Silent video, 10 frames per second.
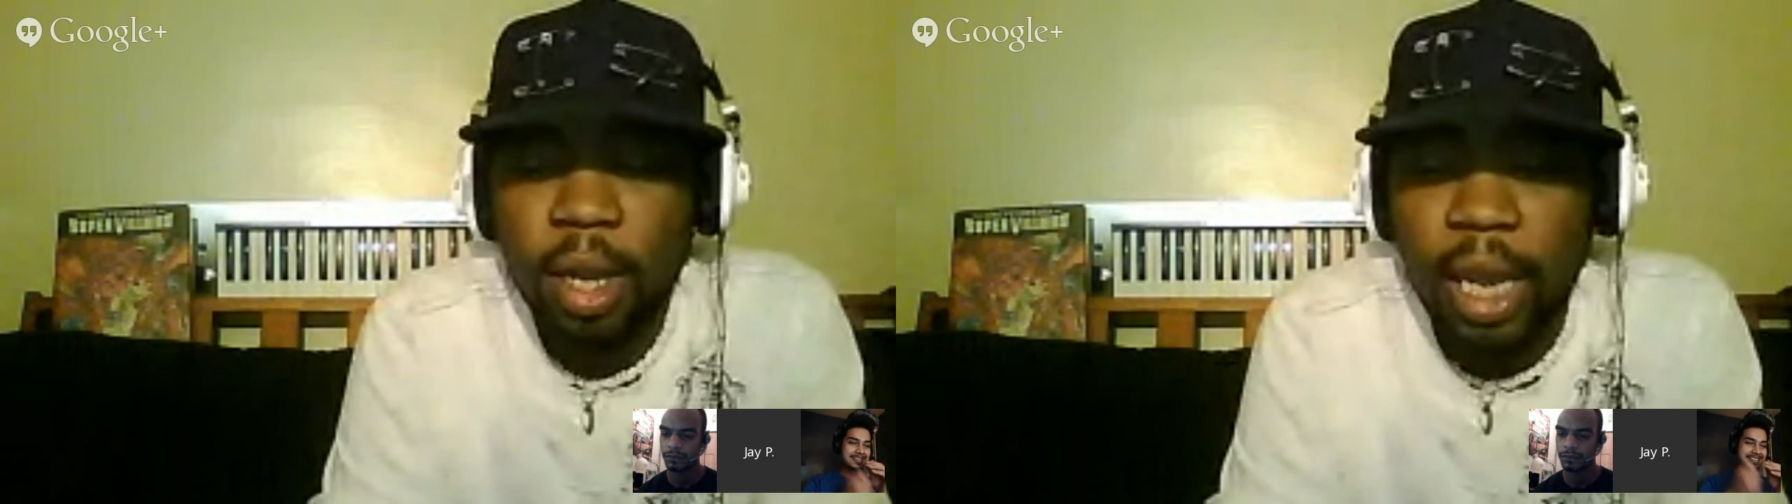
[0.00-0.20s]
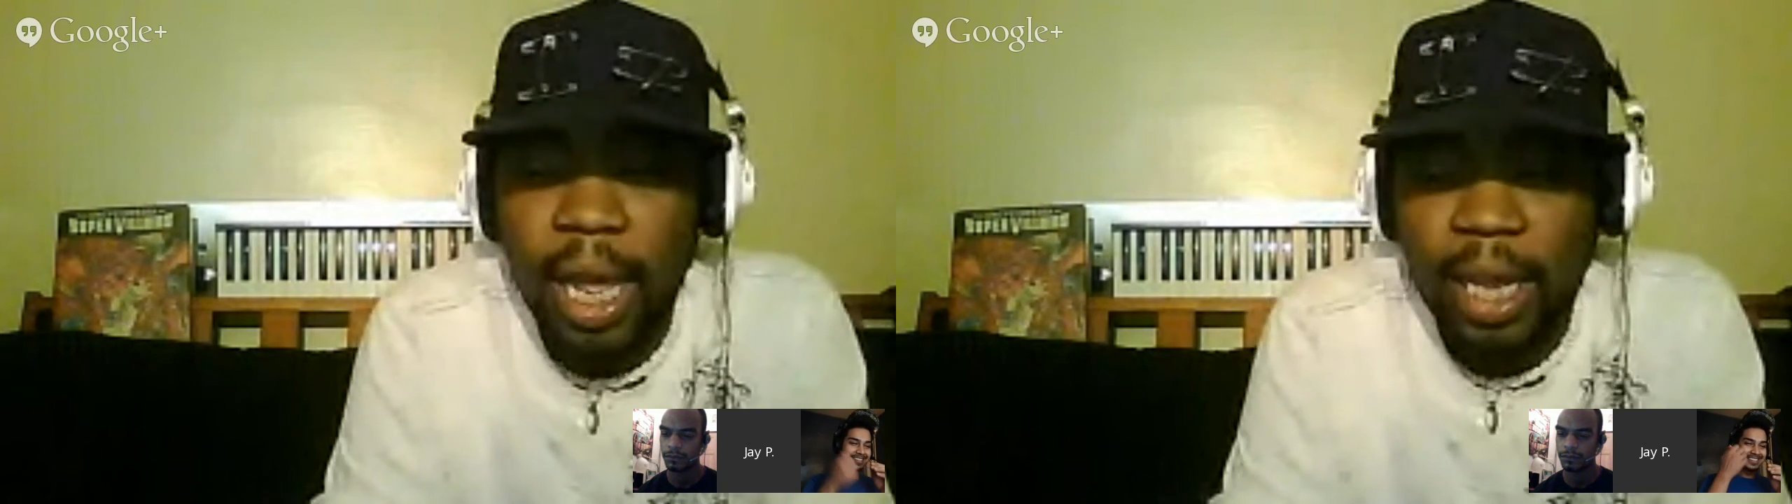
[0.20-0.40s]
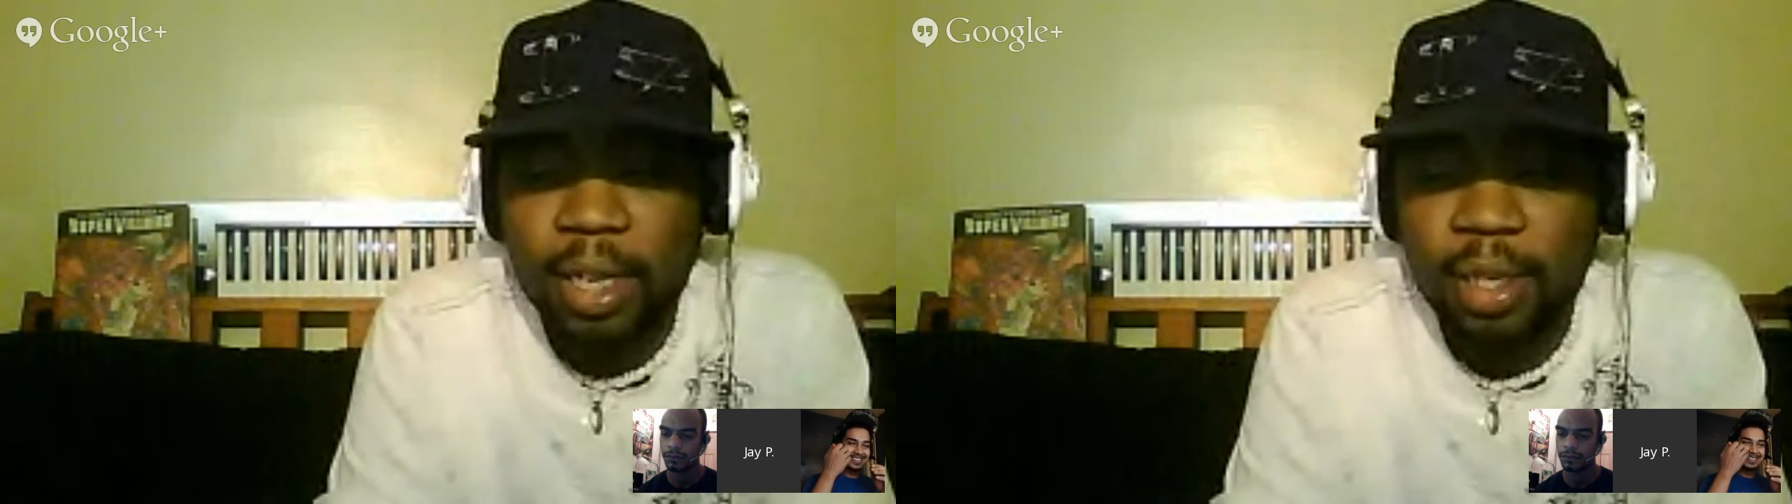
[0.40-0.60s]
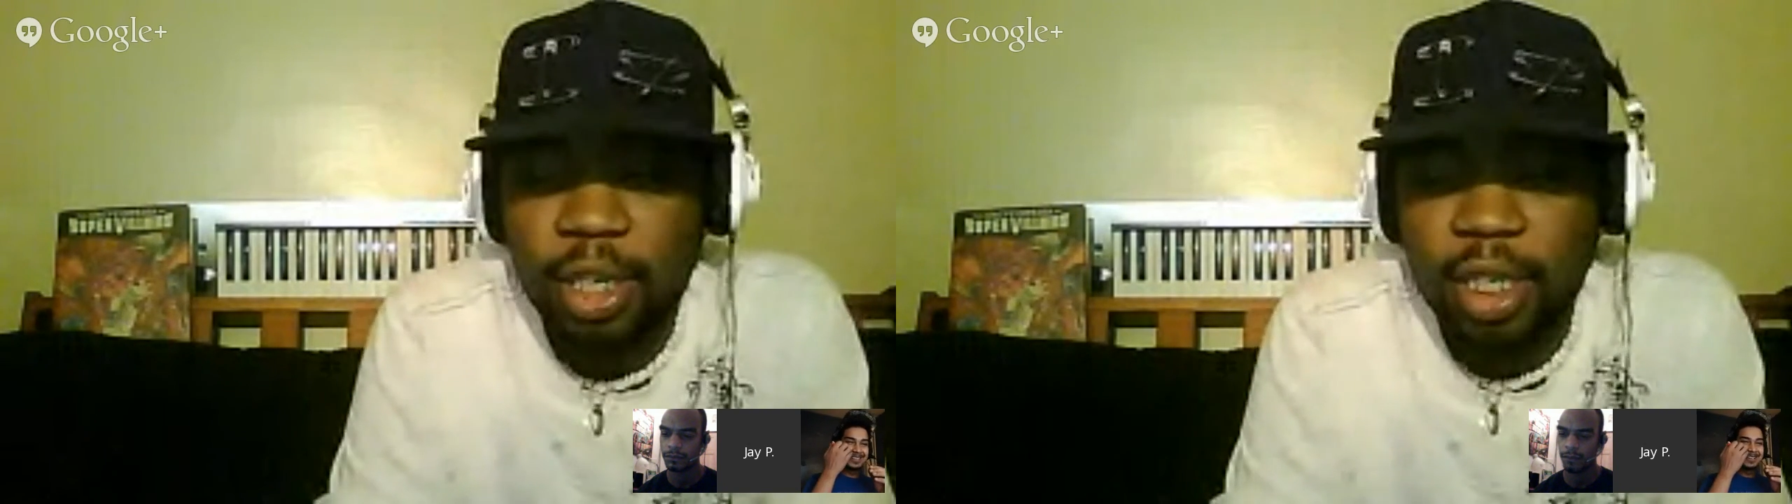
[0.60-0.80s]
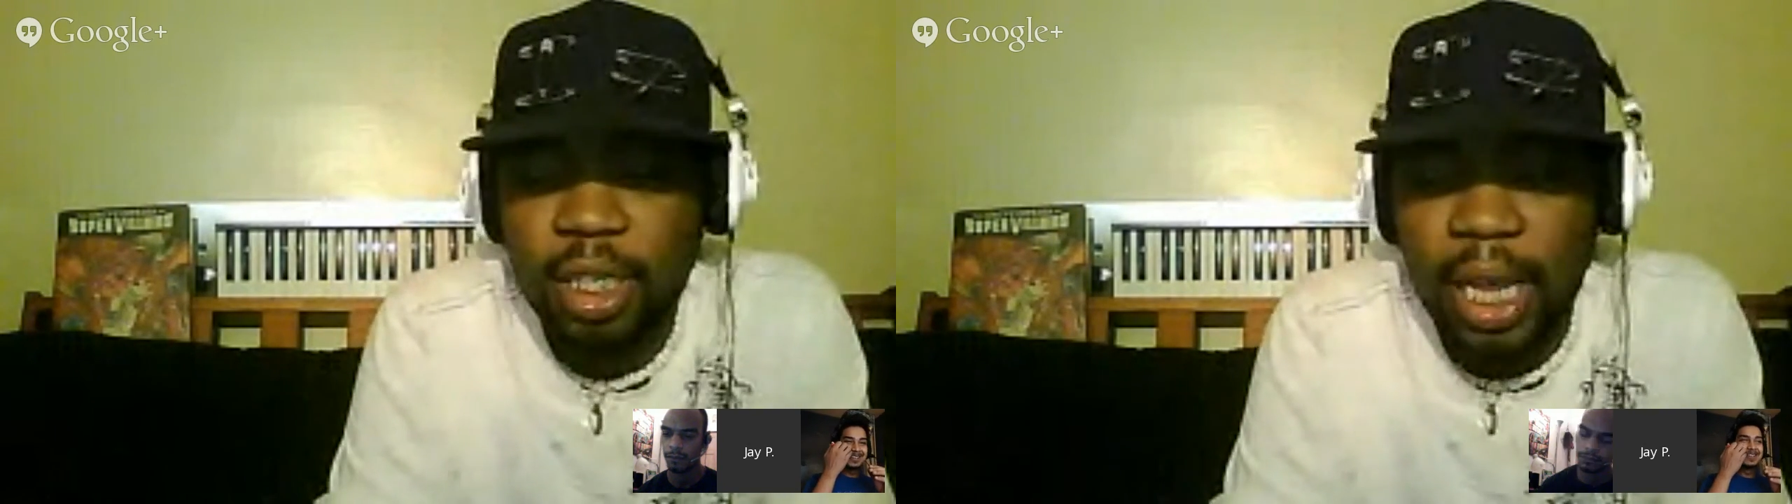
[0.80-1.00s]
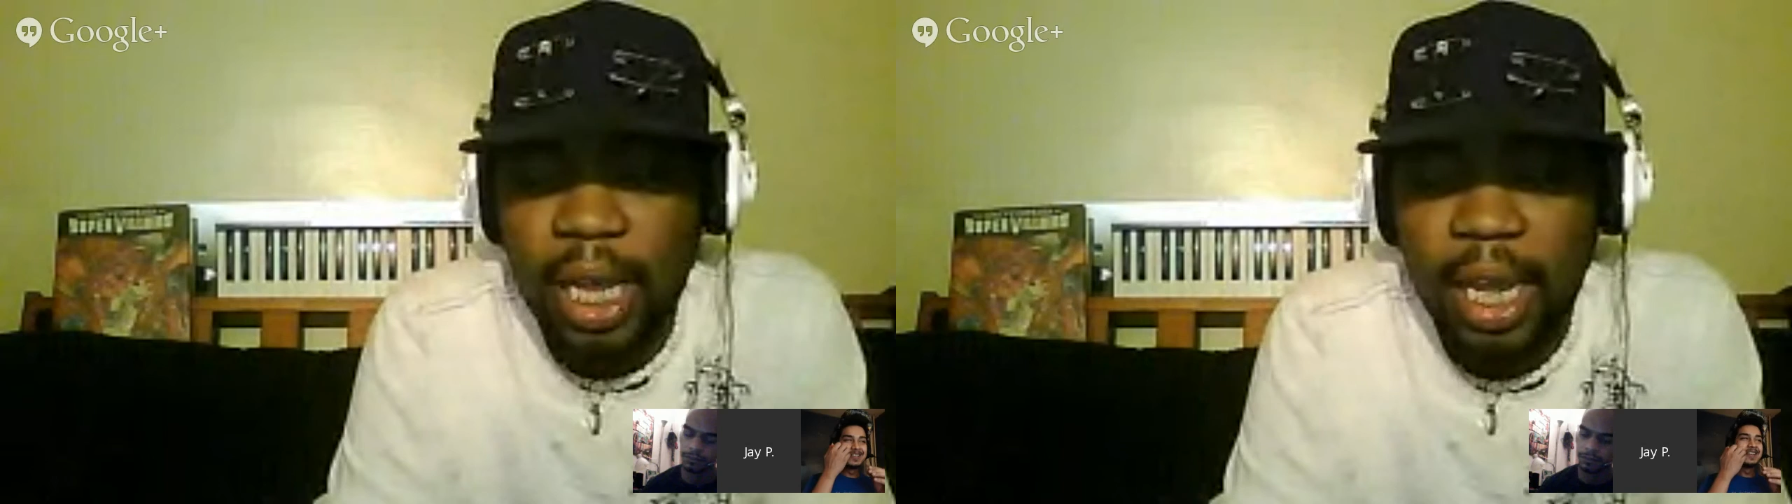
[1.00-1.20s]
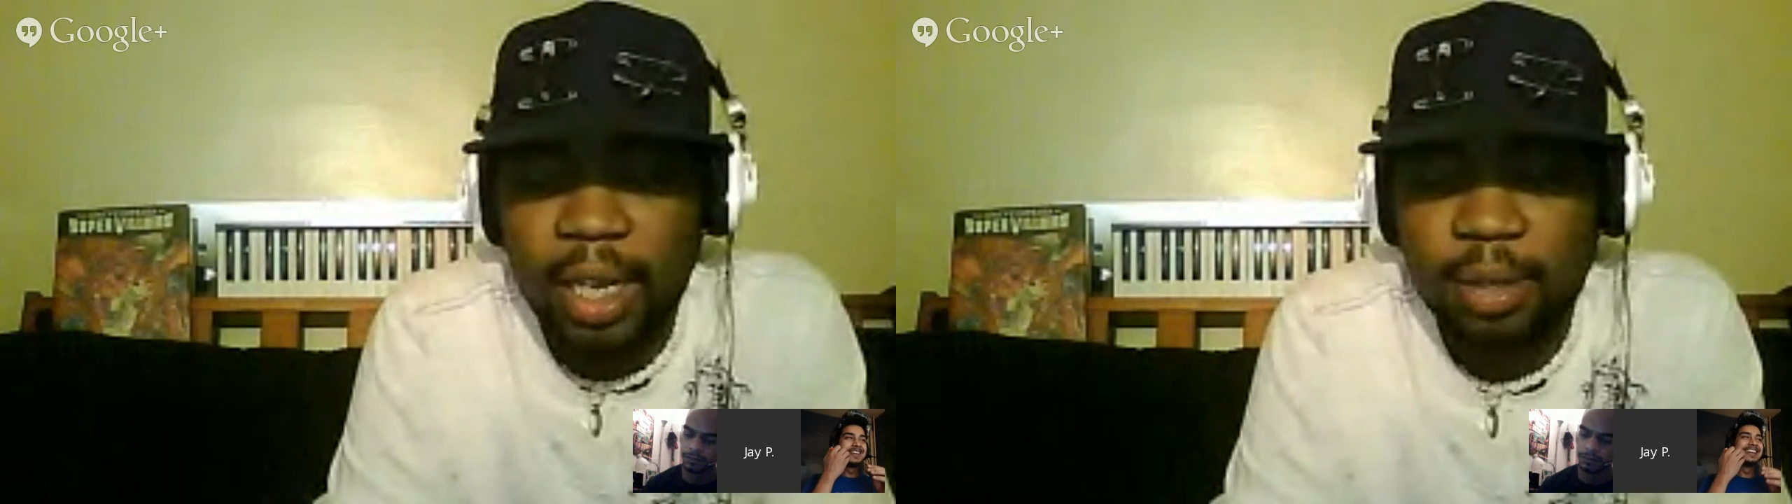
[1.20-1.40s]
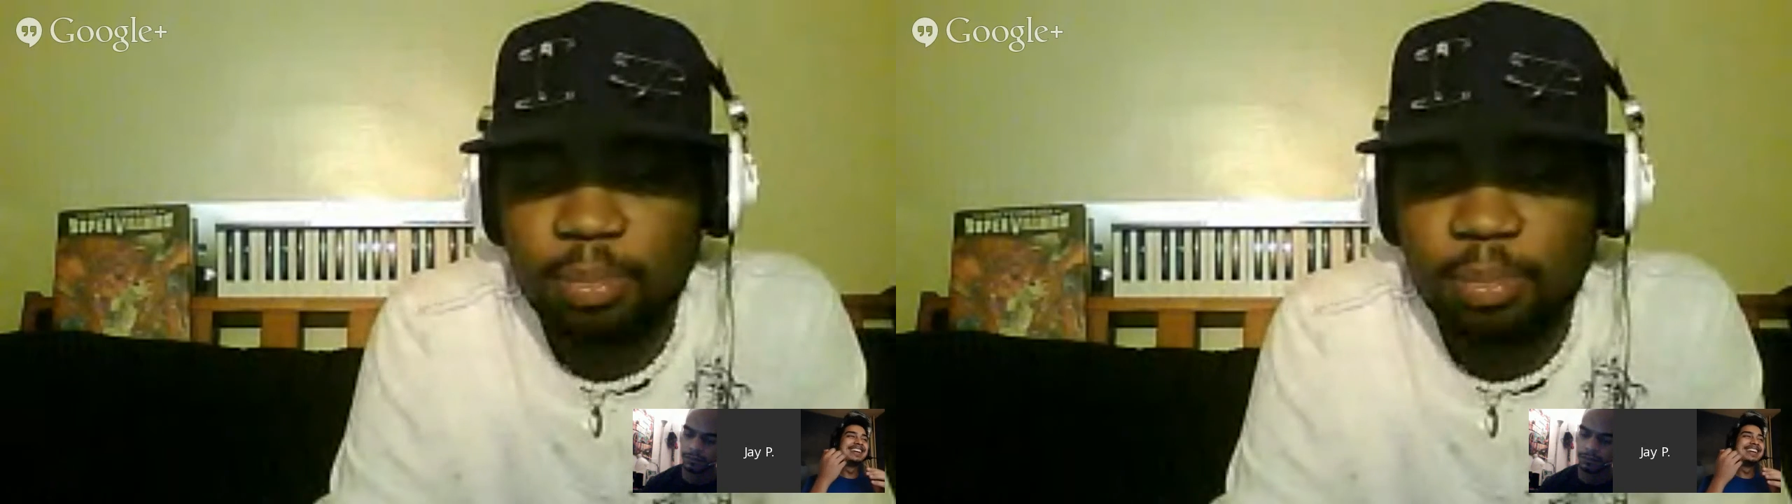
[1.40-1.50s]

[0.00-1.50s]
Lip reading: like just saying